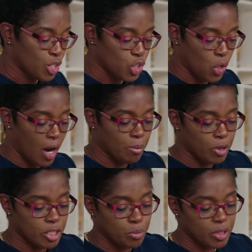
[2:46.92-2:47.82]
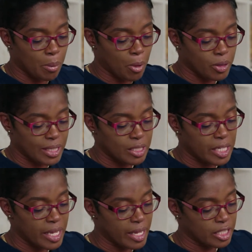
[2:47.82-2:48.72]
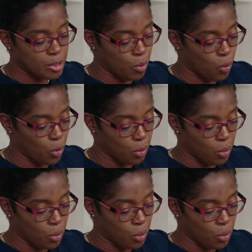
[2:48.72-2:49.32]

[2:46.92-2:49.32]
So I'm going to put about a teaspoon